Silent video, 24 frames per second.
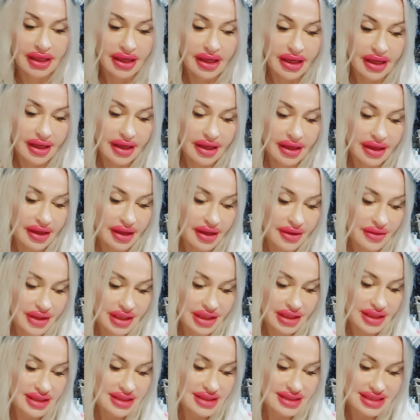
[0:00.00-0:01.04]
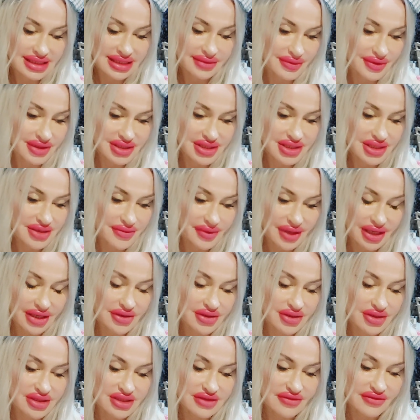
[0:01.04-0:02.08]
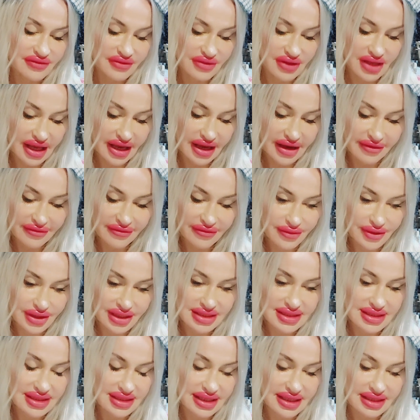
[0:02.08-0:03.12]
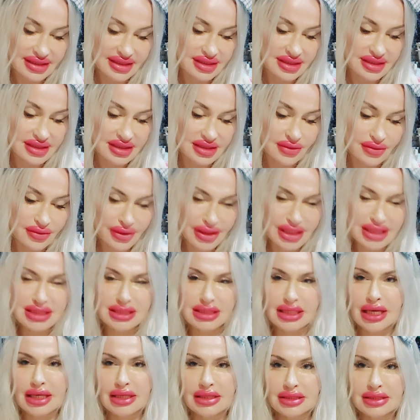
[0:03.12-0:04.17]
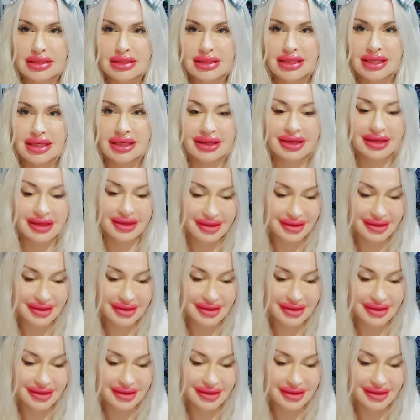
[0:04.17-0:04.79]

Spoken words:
All right, let's see. Please show me angels of love. What is this? What is this?